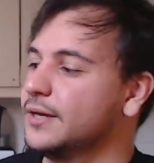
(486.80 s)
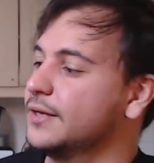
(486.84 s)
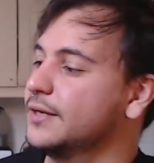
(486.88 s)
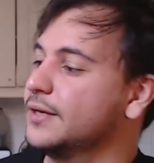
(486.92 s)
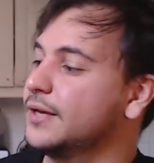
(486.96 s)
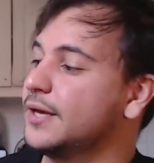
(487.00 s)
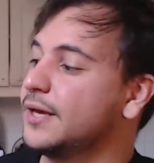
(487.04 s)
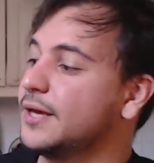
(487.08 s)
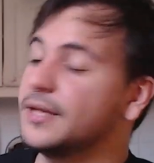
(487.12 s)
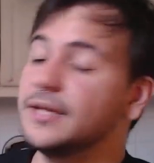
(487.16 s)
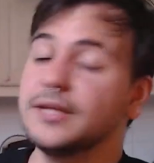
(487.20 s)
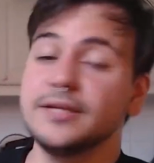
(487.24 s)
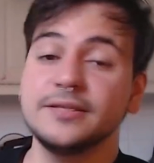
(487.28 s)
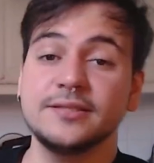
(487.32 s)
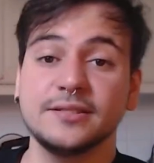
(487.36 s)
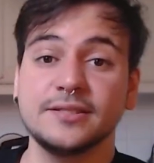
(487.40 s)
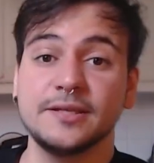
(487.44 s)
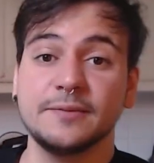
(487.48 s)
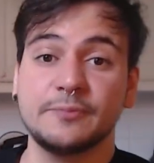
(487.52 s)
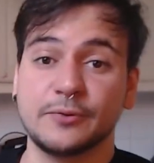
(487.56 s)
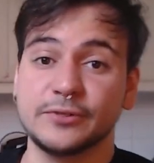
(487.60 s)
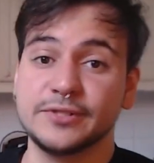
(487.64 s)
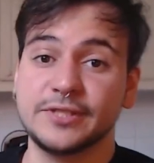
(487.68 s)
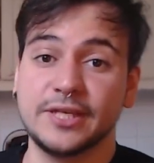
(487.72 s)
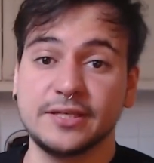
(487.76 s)
And this is the
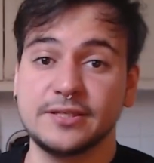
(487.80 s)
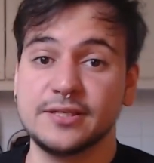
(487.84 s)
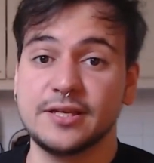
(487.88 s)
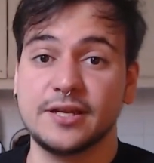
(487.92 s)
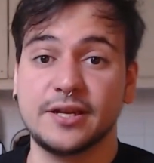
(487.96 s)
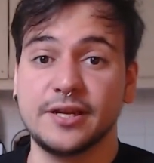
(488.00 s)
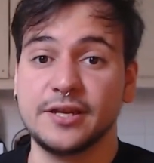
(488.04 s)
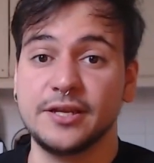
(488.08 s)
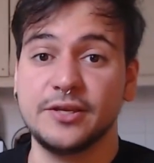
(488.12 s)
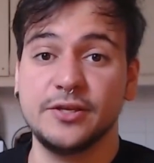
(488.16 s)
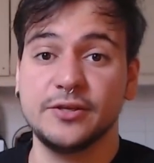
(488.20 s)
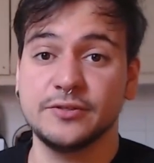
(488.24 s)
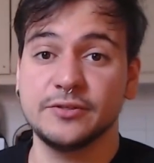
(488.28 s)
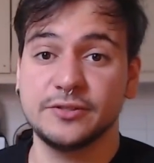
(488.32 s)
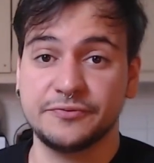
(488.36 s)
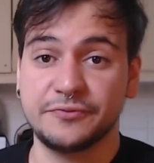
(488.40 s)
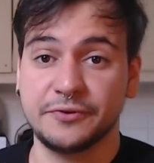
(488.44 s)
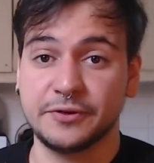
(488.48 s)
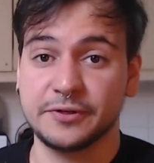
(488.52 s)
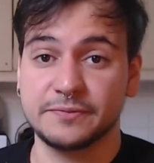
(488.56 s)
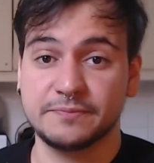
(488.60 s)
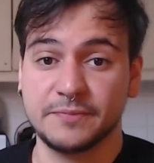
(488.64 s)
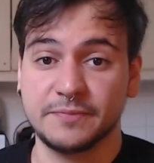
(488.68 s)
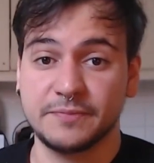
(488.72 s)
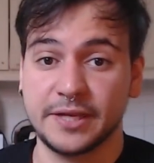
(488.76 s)
process that I use
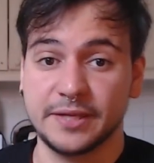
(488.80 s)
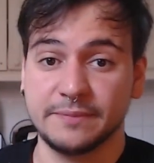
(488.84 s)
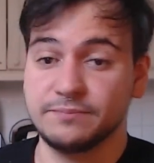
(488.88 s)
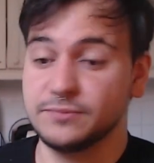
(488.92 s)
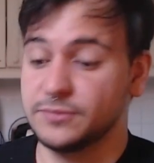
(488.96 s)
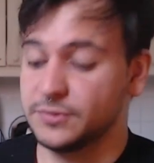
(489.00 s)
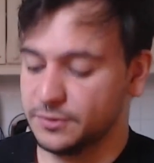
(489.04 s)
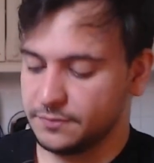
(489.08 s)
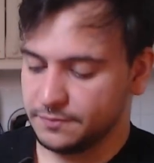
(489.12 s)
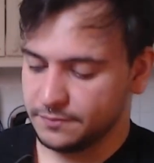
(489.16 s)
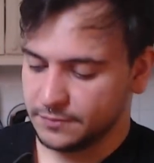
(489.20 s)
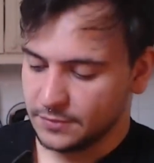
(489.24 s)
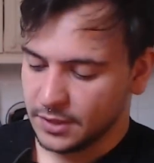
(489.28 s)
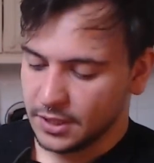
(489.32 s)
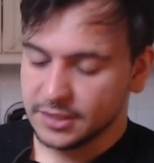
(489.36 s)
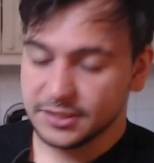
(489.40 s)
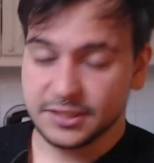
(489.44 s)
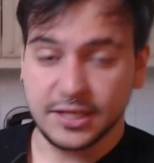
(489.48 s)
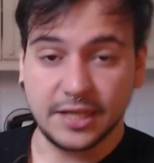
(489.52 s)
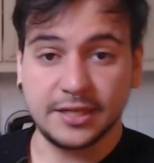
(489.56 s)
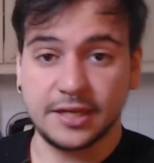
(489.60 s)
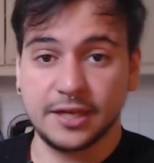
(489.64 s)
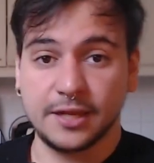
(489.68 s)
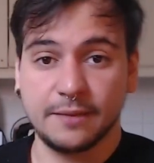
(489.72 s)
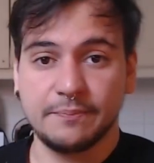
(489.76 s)
for like
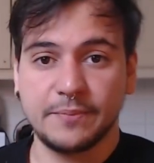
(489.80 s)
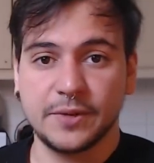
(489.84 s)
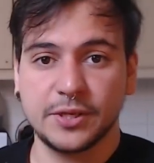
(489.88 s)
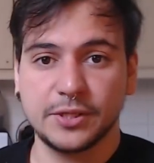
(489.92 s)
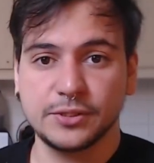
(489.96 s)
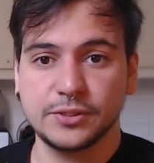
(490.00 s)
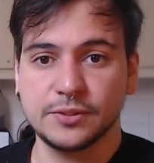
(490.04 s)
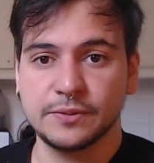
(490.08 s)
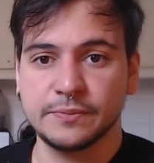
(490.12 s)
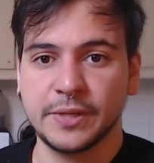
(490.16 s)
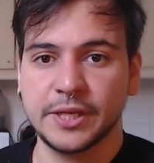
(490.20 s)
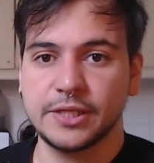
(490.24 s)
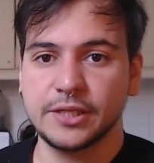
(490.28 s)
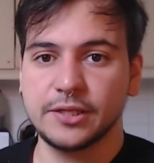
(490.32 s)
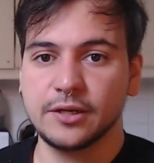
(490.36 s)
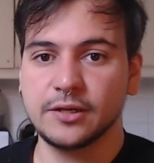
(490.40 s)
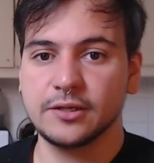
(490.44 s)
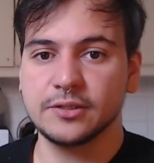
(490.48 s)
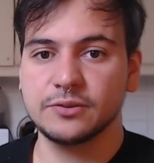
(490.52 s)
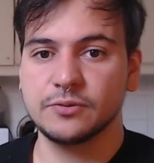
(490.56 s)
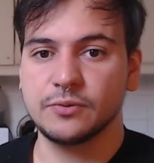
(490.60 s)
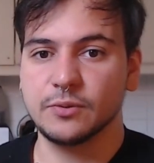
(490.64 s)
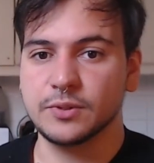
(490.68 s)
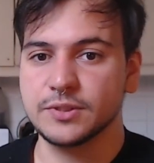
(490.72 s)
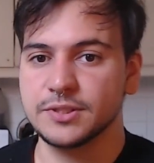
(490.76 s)
setting up my
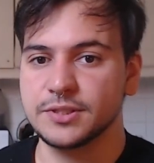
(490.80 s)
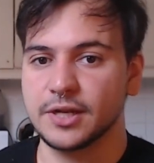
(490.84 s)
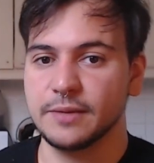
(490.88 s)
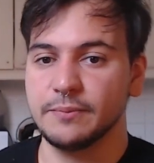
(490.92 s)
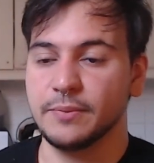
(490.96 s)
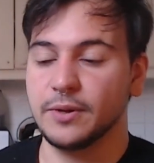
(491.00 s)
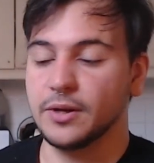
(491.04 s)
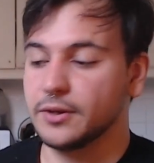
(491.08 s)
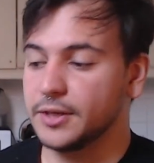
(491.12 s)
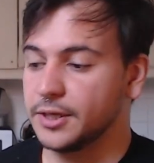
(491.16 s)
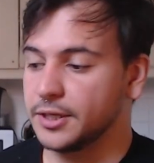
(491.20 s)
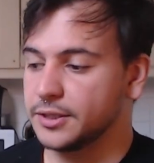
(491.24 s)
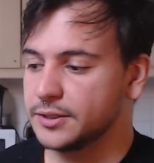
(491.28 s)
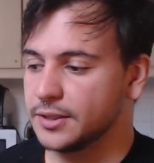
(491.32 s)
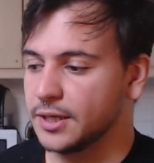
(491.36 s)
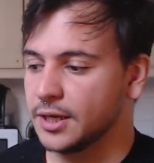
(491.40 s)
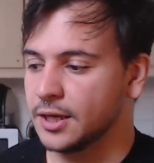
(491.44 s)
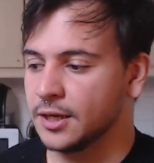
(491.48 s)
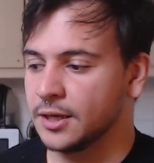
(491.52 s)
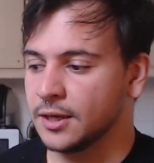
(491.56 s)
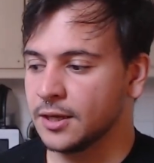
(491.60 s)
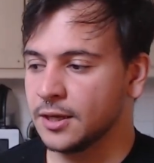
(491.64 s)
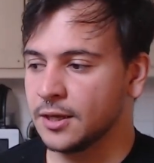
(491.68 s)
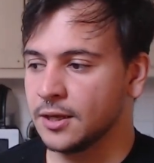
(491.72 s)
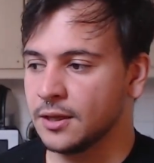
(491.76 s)
guitars once that I bought it.
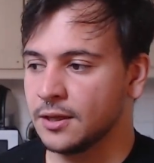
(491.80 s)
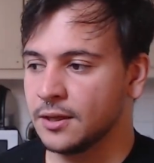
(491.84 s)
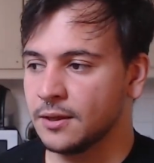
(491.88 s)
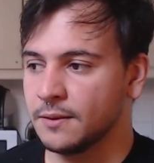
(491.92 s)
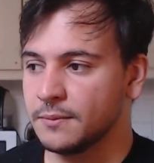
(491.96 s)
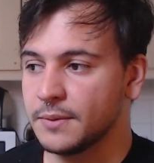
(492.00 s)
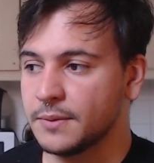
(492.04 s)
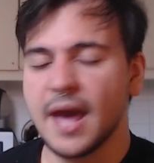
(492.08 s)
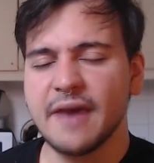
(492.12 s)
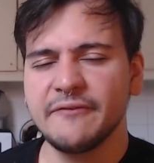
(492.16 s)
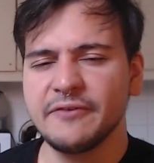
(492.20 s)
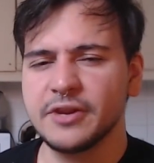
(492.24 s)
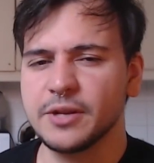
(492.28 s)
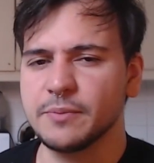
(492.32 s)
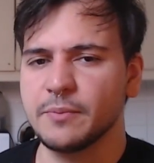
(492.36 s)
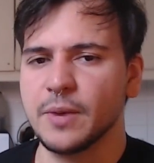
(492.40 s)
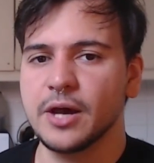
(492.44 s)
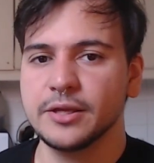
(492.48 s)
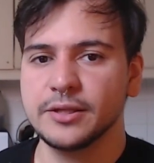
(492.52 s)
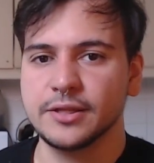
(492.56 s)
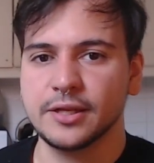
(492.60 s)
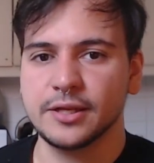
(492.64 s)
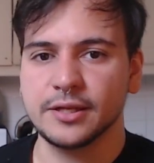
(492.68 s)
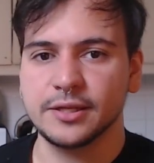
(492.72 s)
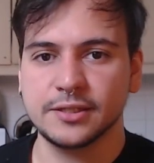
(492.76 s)
Have it in
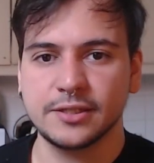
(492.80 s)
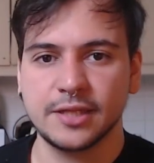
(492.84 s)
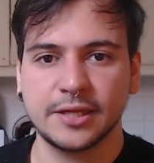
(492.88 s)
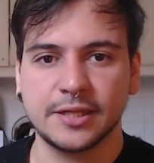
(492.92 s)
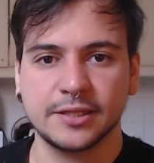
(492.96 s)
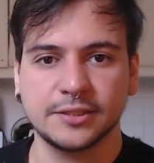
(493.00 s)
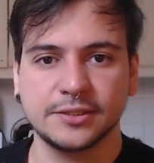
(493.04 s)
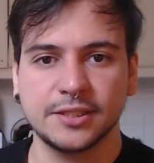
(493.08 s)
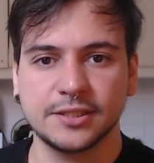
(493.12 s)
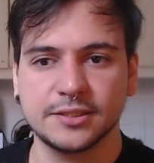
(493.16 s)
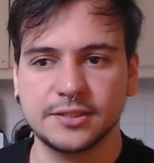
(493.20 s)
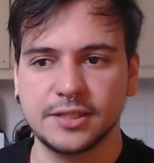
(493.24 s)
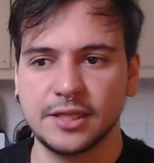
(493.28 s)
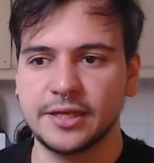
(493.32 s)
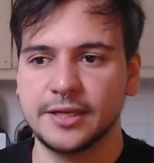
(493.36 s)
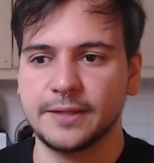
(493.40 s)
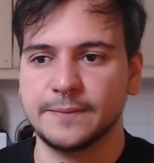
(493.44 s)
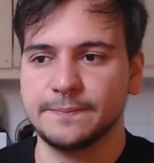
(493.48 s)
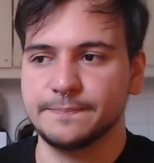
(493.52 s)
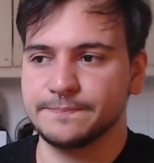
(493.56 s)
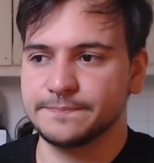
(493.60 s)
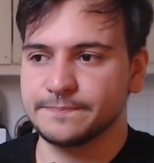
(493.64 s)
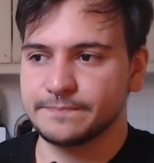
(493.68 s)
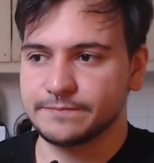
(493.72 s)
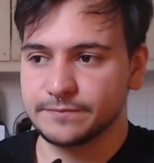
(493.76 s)
mind that it's like just like
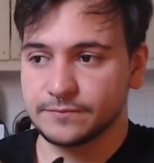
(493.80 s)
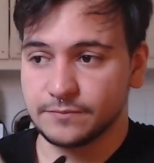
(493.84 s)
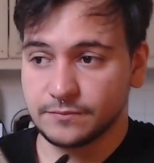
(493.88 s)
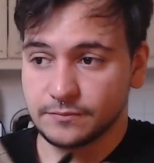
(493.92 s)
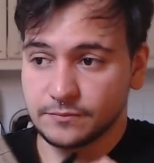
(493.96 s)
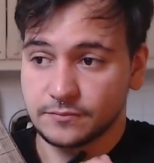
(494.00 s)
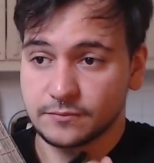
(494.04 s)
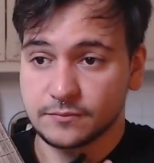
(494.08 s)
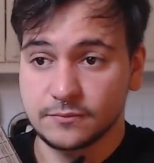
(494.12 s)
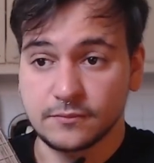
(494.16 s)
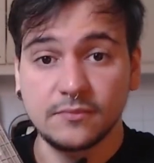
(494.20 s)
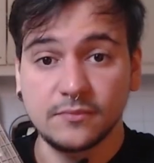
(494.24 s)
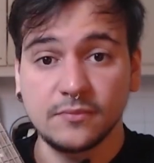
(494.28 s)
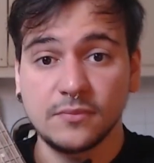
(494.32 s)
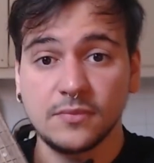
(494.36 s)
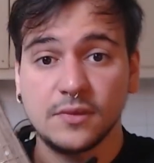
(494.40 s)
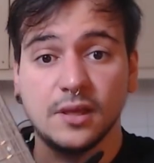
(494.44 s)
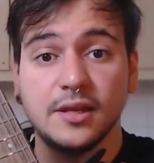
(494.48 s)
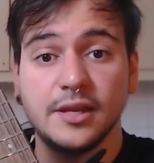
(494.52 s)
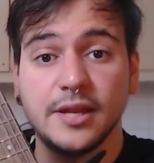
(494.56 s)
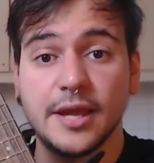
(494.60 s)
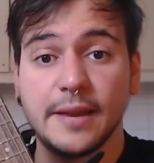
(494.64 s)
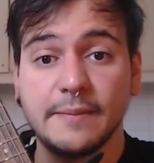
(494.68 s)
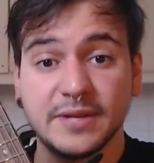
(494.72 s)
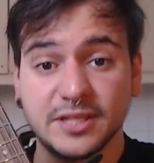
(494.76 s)

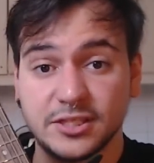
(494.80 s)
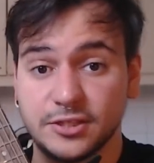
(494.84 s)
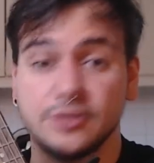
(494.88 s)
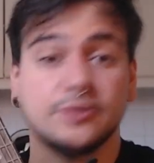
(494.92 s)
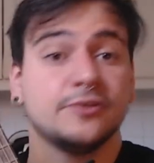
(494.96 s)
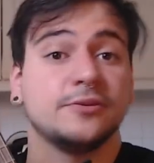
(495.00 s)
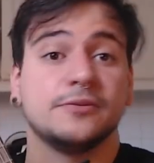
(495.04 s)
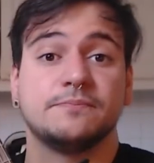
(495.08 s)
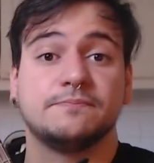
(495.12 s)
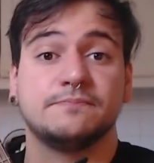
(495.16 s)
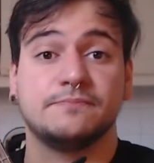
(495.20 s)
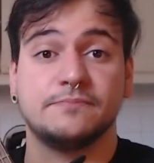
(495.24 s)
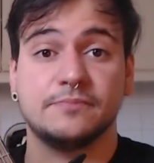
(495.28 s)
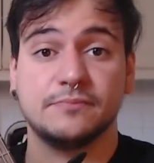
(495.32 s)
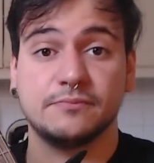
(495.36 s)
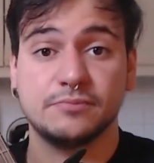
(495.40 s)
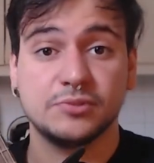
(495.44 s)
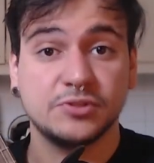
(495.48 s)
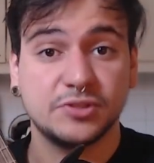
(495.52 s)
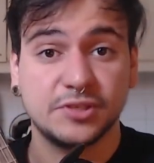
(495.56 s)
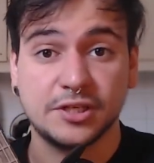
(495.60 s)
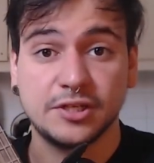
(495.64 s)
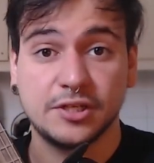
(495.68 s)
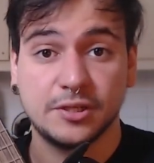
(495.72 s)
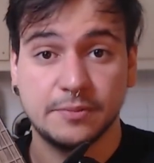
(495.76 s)
an amateur
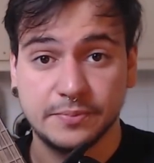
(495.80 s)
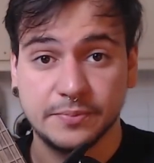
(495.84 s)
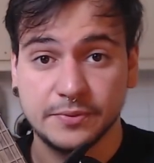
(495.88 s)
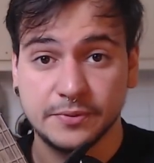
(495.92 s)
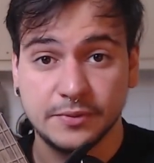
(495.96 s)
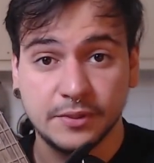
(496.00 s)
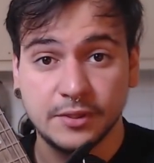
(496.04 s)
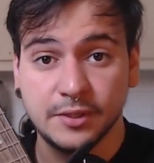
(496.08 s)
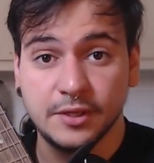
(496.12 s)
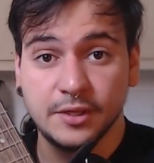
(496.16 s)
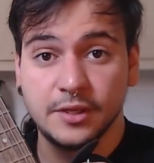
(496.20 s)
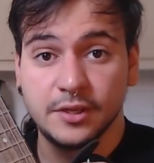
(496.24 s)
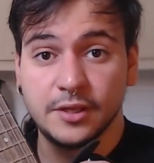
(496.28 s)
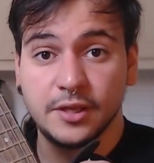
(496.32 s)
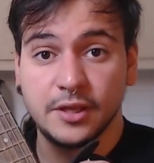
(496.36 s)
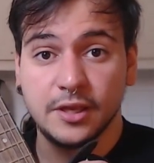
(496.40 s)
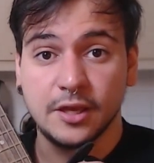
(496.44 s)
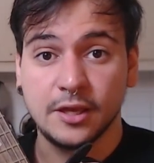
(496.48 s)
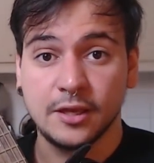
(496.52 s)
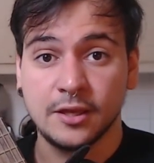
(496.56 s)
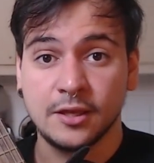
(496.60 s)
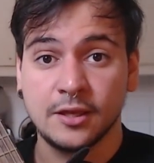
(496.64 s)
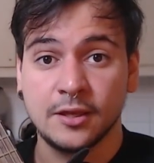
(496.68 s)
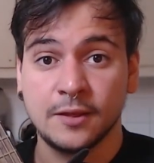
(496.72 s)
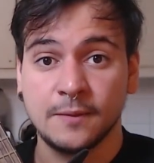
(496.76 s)
setup.
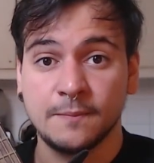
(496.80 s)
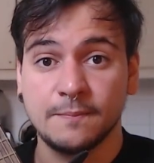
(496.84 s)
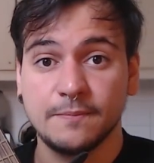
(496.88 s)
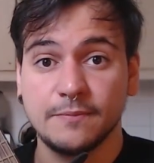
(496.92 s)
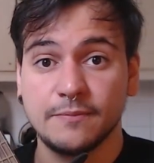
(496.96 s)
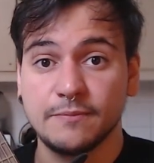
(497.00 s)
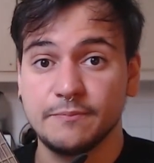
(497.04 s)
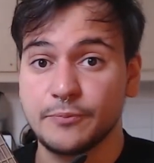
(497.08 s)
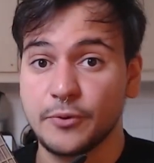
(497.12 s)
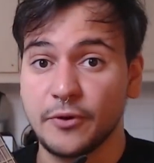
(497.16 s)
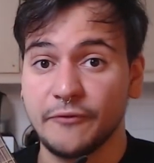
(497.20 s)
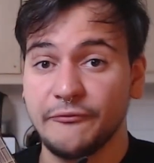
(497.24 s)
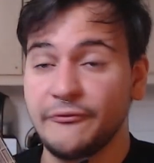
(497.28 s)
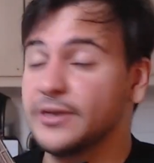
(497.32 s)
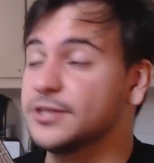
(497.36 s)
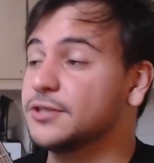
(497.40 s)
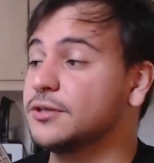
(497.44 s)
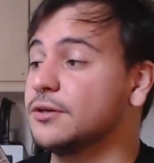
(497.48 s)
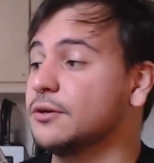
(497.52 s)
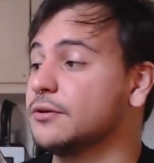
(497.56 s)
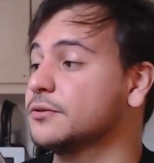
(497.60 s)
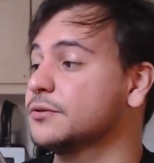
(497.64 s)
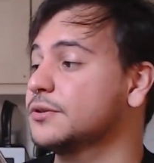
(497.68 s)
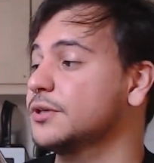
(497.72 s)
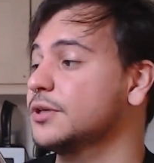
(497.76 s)

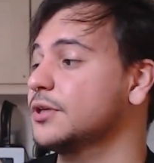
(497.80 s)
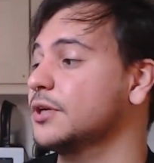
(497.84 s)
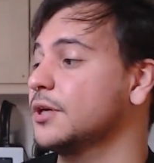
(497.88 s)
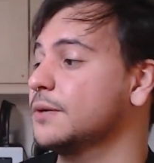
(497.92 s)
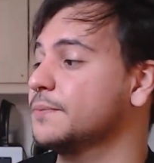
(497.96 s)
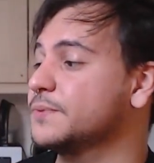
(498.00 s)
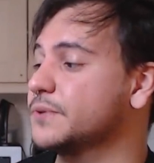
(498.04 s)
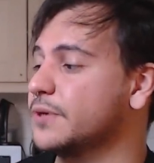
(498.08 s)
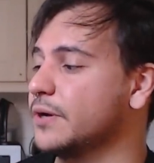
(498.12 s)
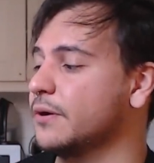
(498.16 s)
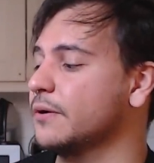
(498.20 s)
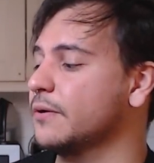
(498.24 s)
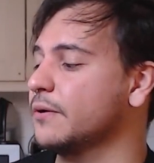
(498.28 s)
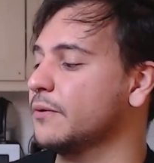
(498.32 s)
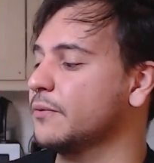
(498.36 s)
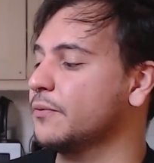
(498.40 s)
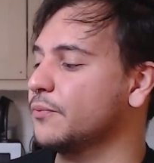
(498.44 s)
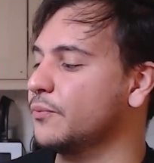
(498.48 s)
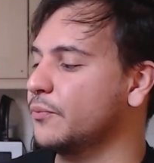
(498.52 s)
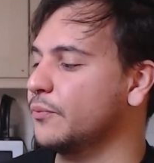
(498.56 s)
Professional setups are